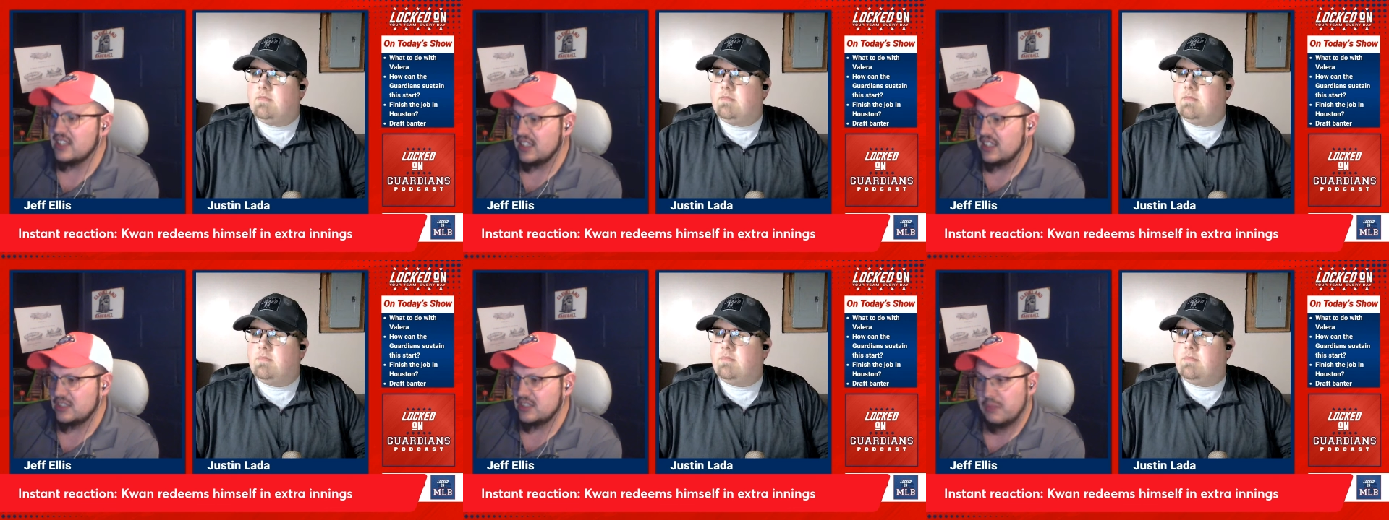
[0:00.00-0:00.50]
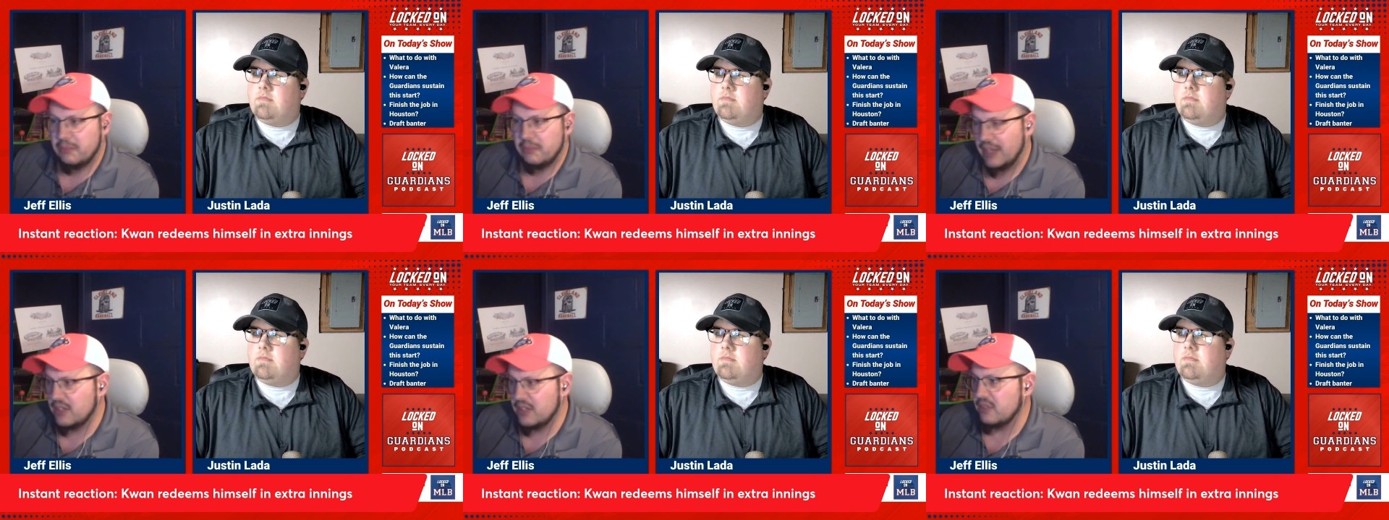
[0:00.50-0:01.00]
Speaker 1: This is my
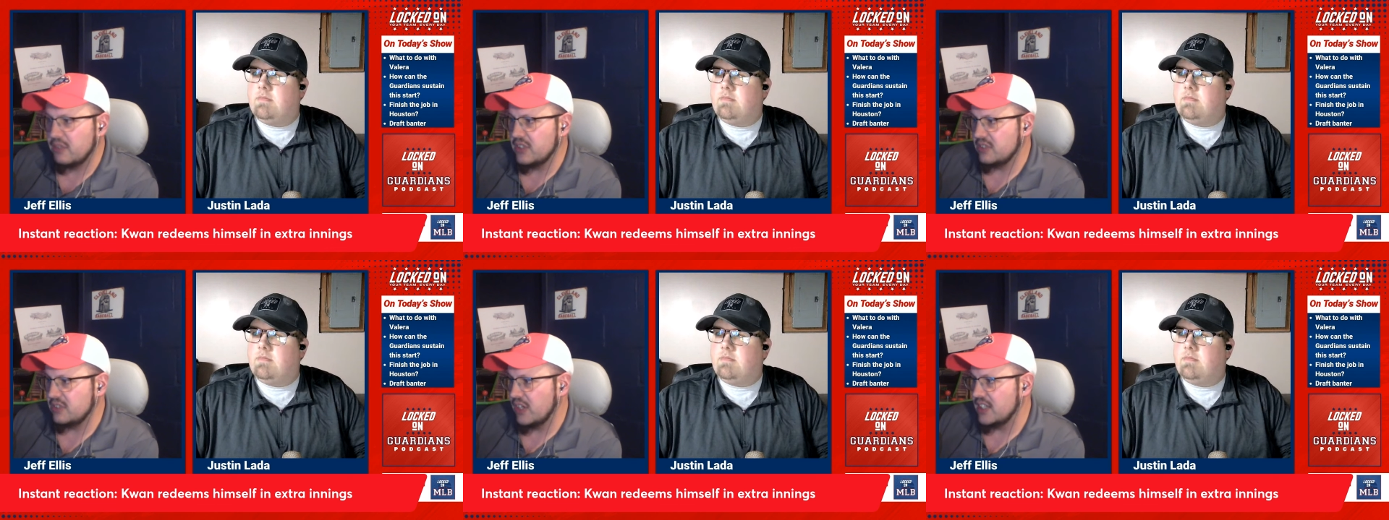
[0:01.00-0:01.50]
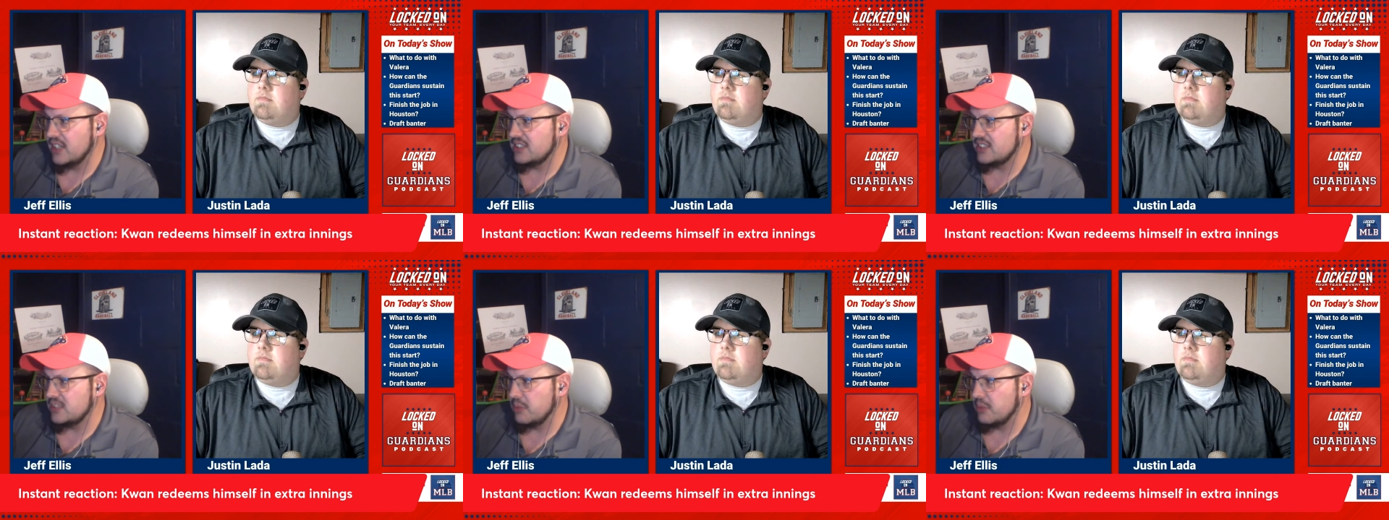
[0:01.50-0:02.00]
minor defense of Arias. He's
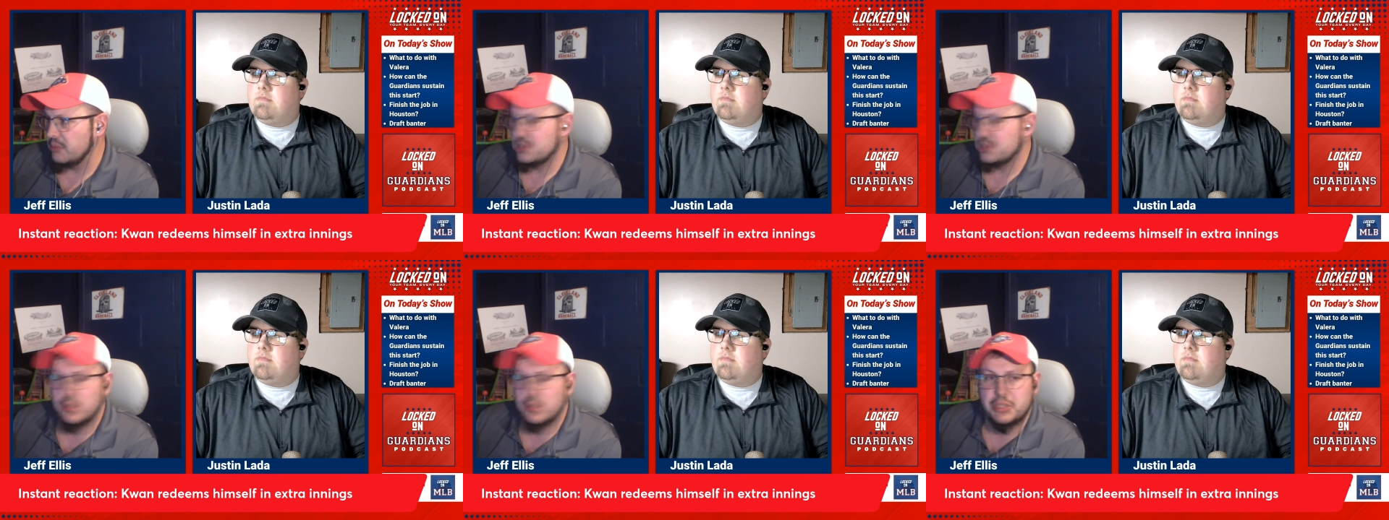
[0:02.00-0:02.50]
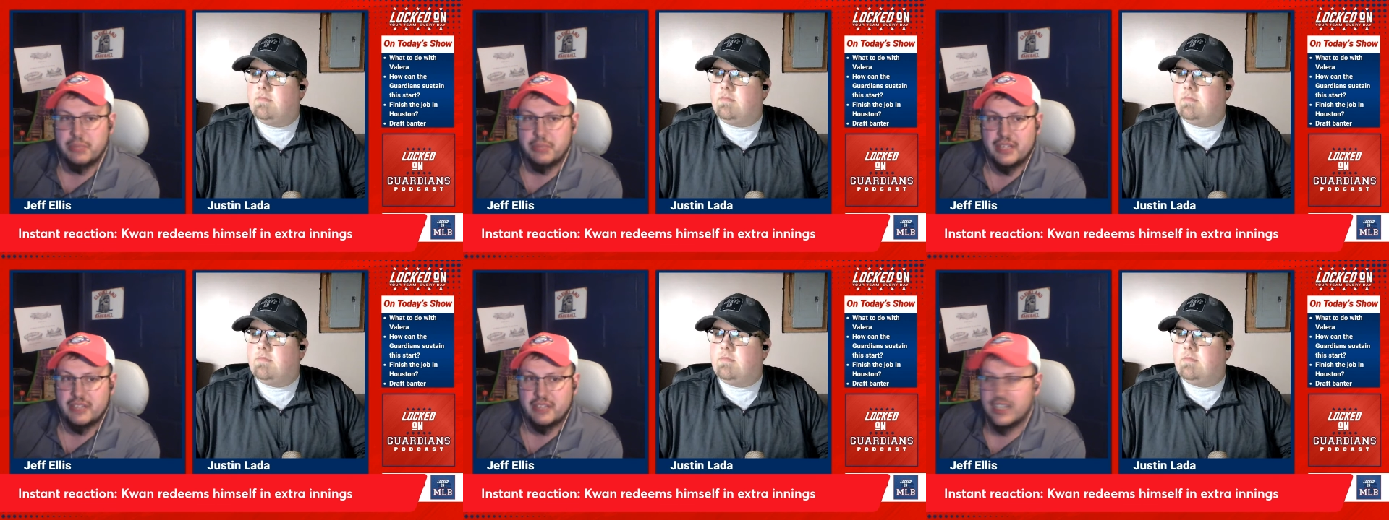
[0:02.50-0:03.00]
been abysmal at the plate of
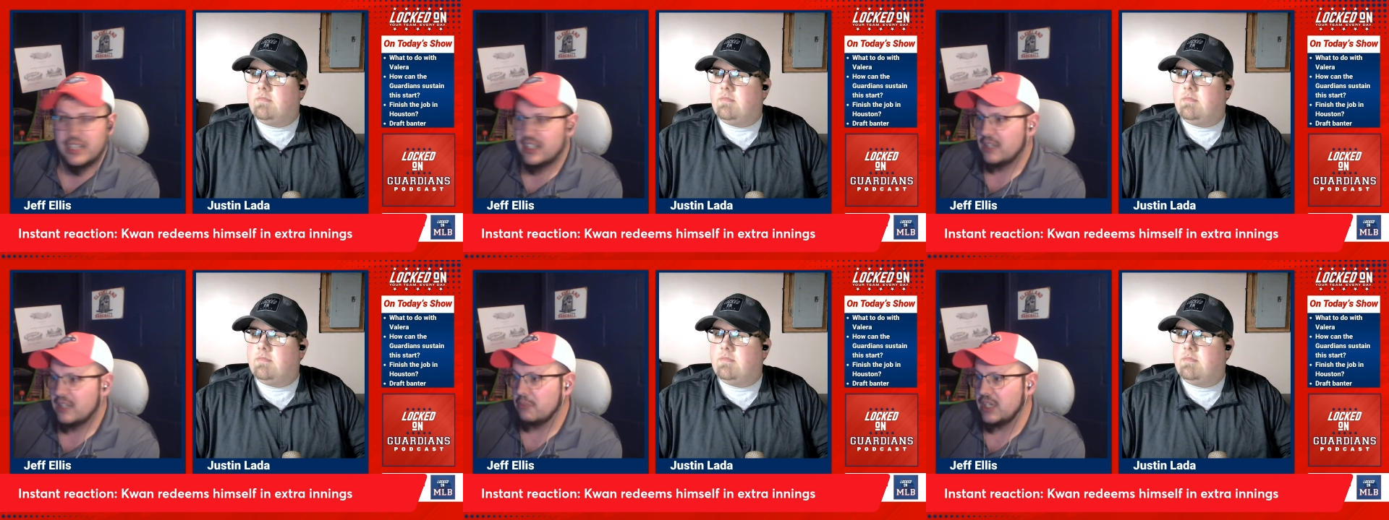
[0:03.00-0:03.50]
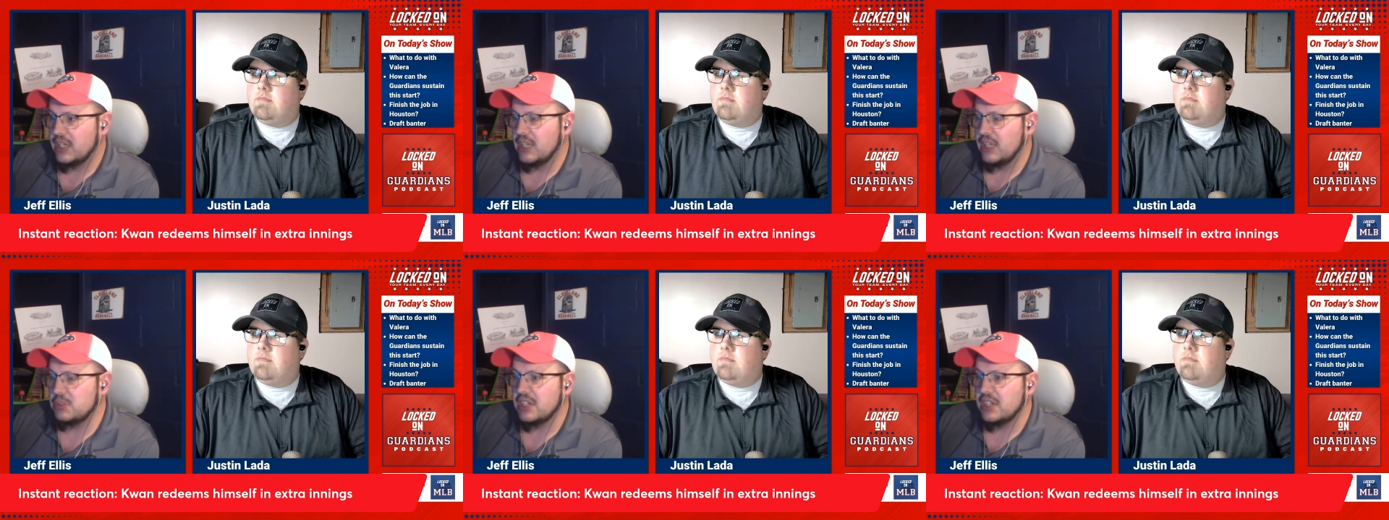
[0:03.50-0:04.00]
late, but he was
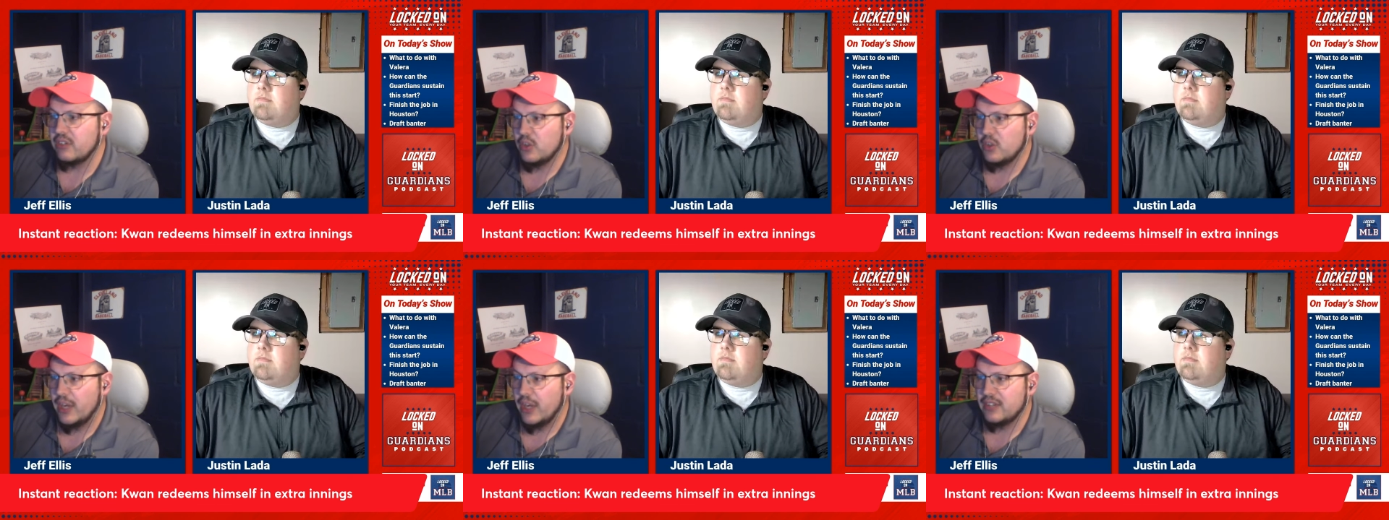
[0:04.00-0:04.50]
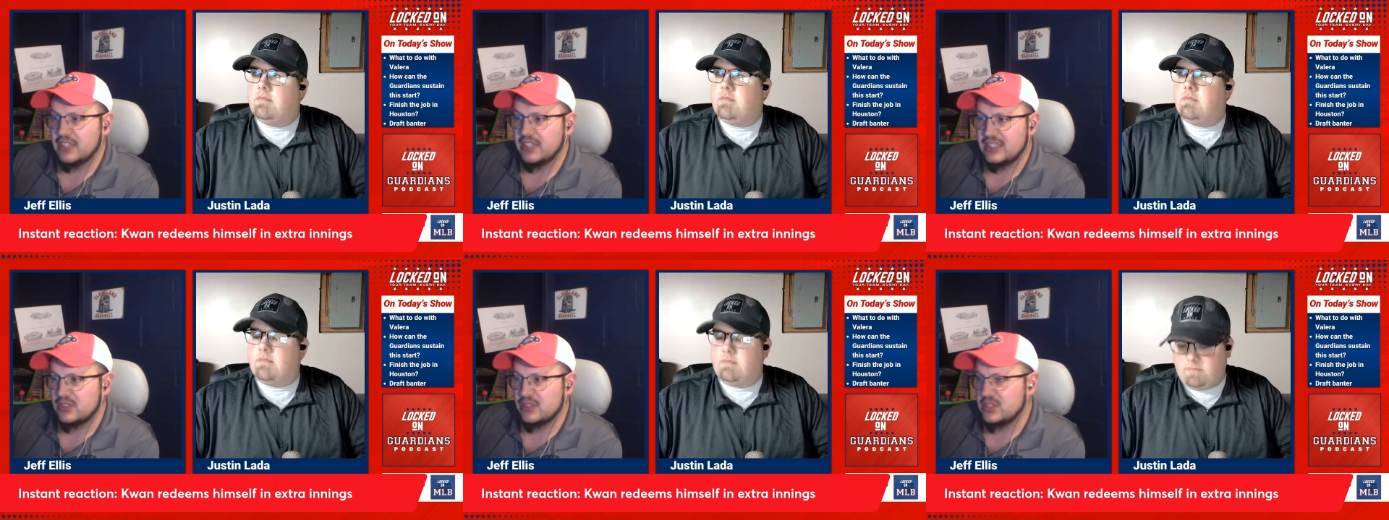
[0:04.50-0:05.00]
covering ground to get
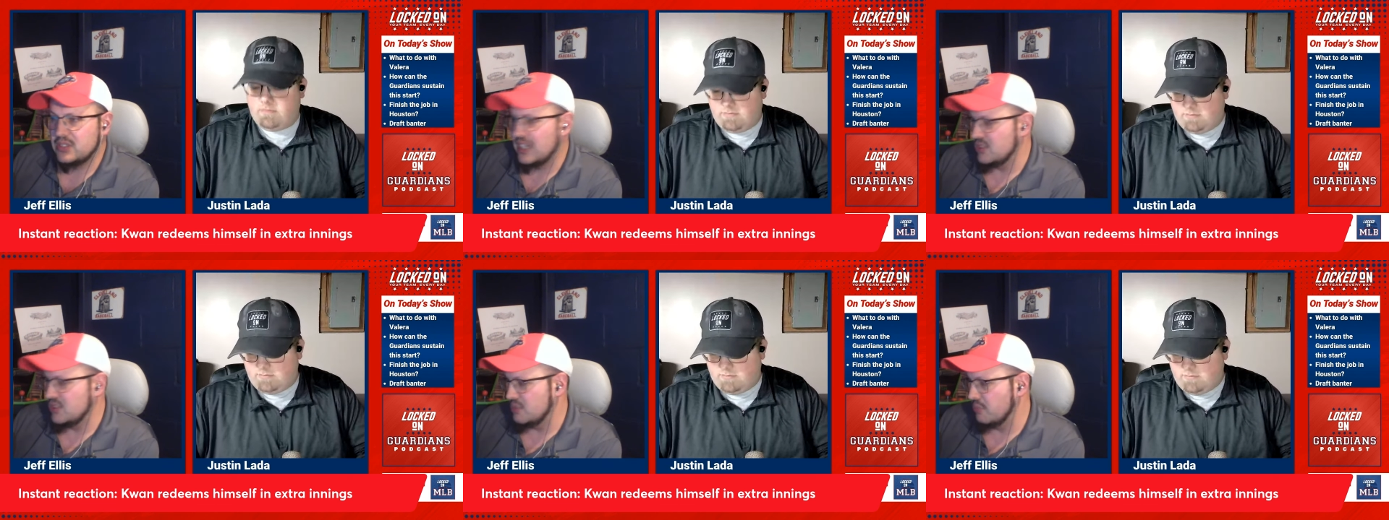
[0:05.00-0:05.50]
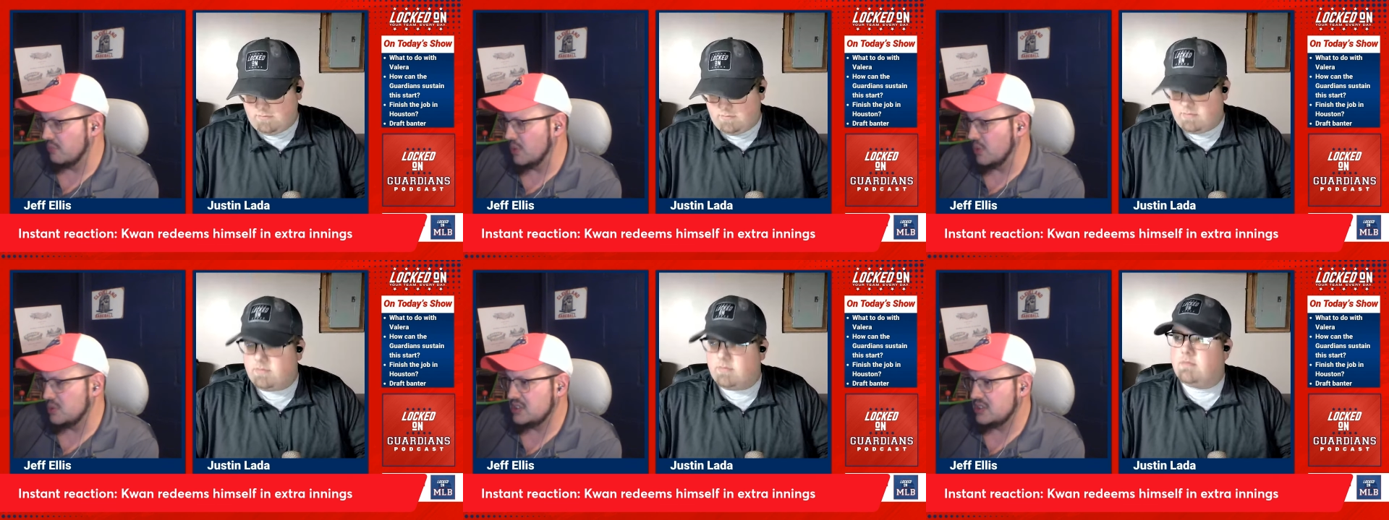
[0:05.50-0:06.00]
those catches
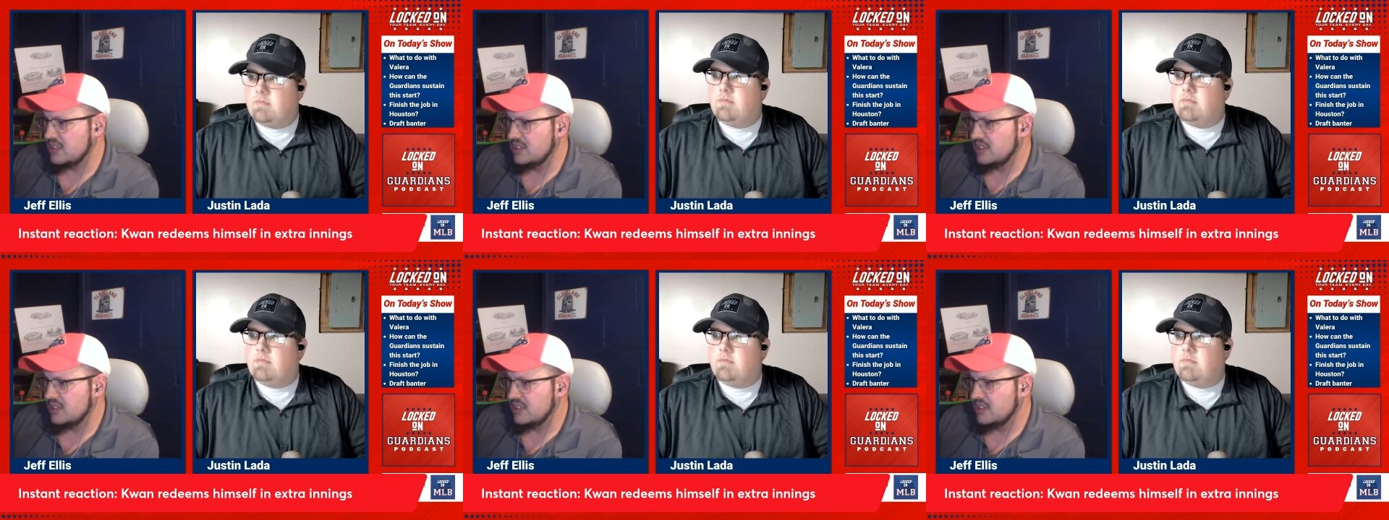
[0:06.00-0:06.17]
most